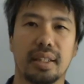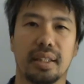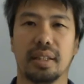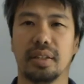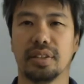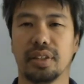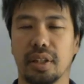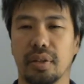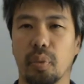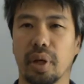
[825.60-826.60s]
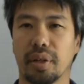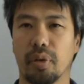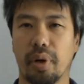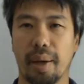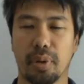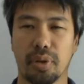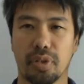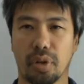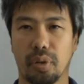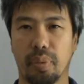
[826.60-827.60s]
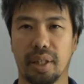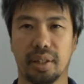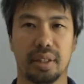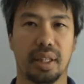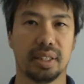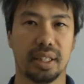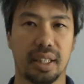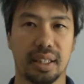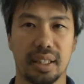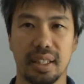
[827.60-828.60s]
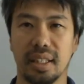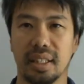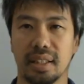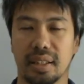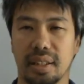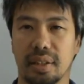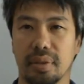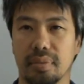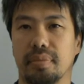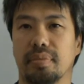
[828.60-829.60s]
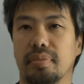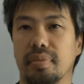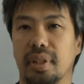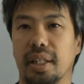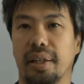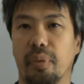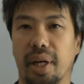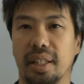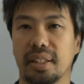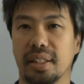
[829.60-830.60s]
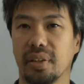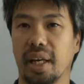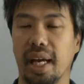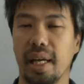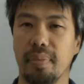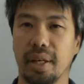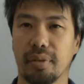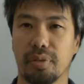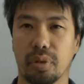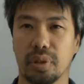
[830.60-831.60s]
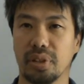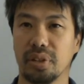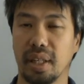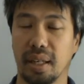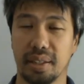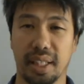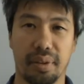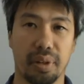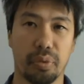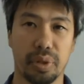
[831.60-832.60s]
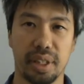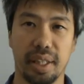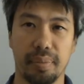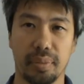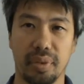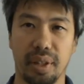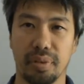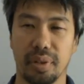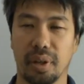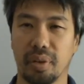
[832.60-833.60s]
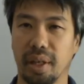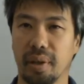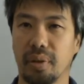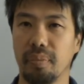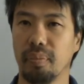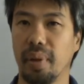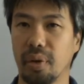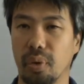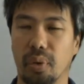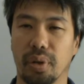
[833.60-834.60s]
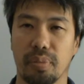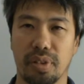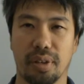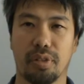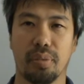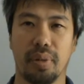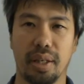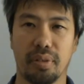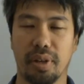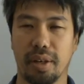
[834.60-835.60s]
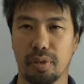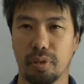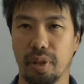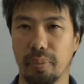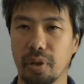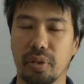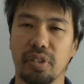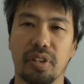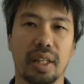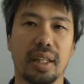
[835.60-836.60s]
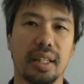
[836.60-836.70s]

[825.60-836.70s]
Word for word: Uh, so whether the rebels or whether Assad, they're in a way still aiming for a totalitarian regime, even though they may call themselves to be in favor of democracy.